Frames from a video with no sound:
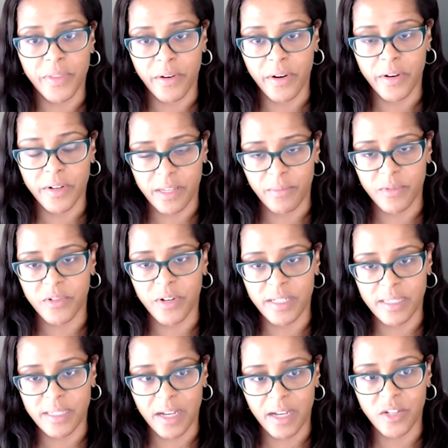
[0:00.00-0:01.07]
There are some
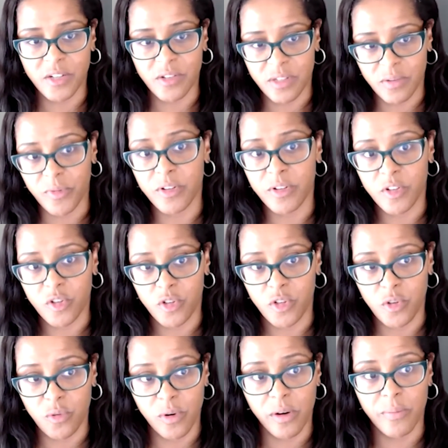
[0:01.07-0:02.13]
transactions in which
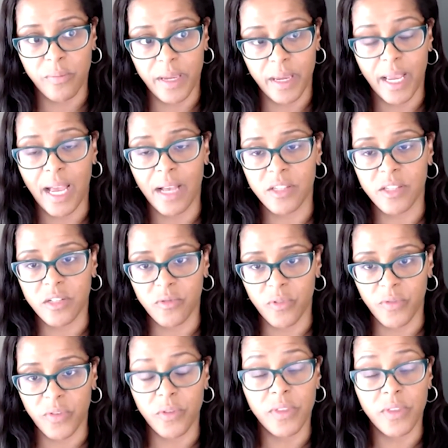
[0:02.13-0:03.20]
you are being asked to
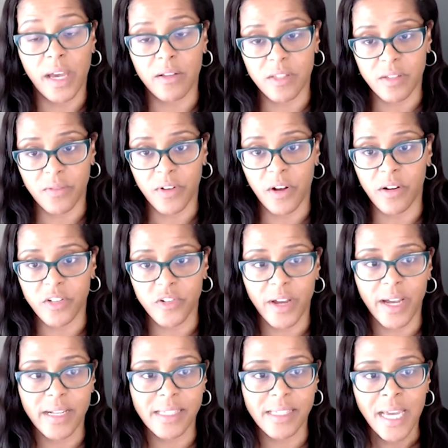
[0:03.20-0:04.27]
review thousands of
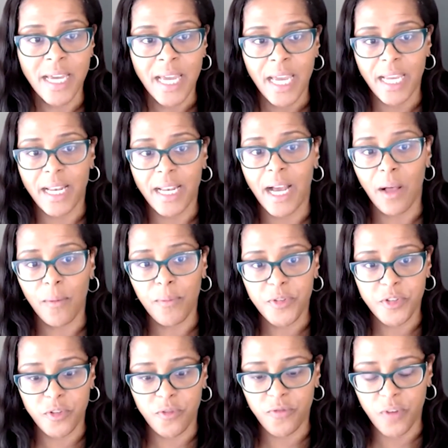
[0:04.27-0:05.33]
contracts. It
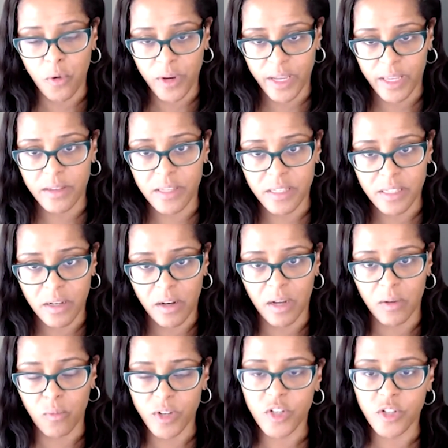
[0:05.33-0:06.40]
helps to focus
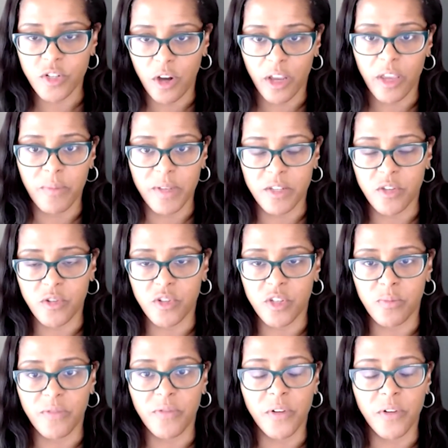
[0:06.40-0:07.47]
on which documents you
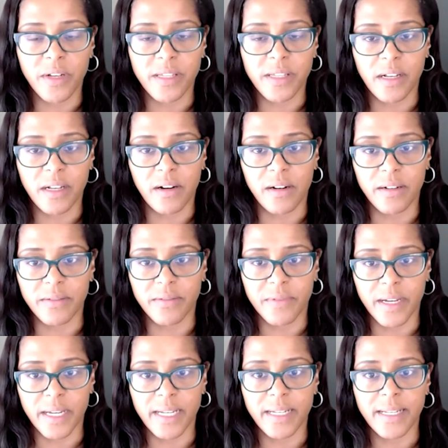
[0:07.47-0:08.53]
should be focusing on,
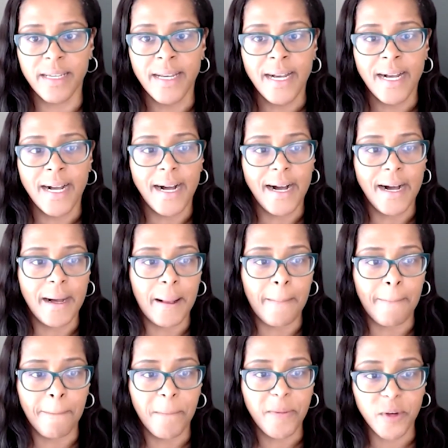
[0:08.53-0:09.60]
right?
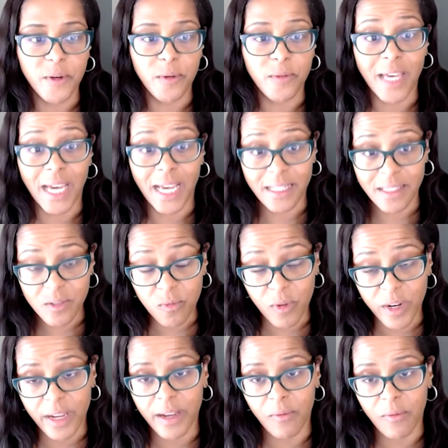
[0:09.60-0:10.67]
Um, so that's
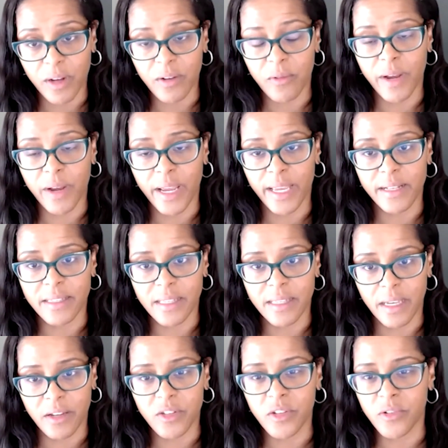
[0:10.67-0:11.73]
way one way is
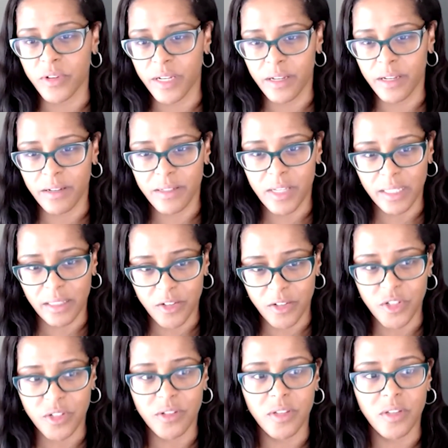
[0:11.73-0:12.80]
like during
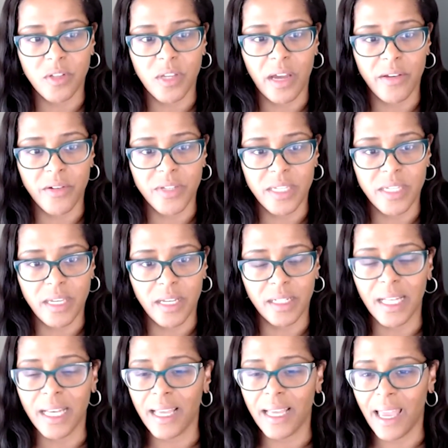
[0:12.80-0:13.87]
diligence is how you're seeing
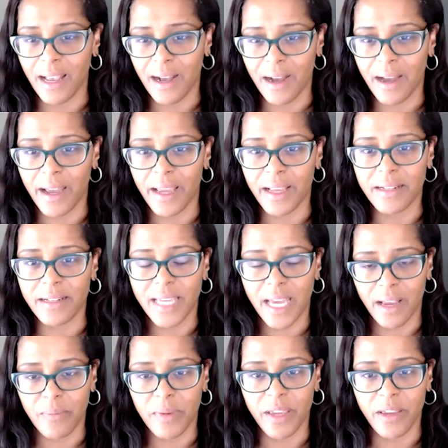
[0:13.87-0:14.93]
like AI and
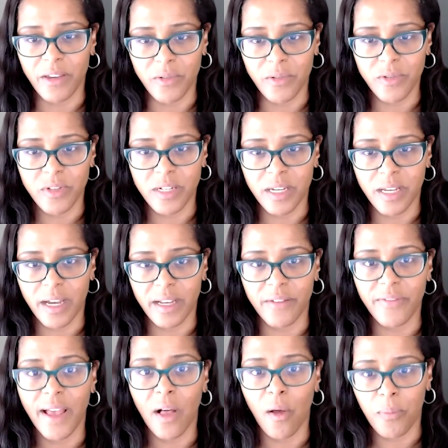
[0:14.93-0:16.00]
tech being used to kind
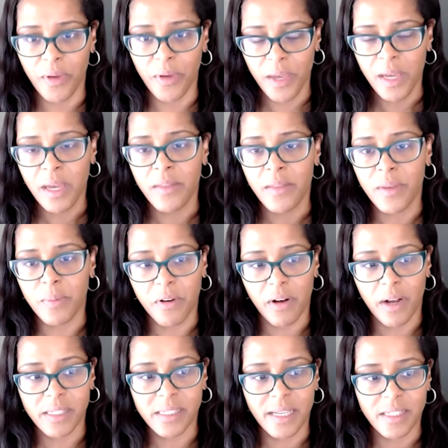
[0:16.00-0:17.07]
of help the
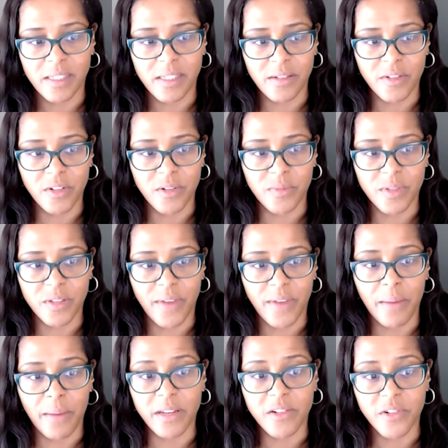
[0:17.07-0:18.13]
process in terms of
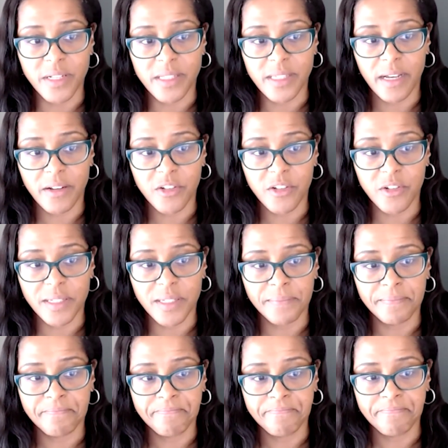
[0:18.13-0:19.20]
M&A transactions.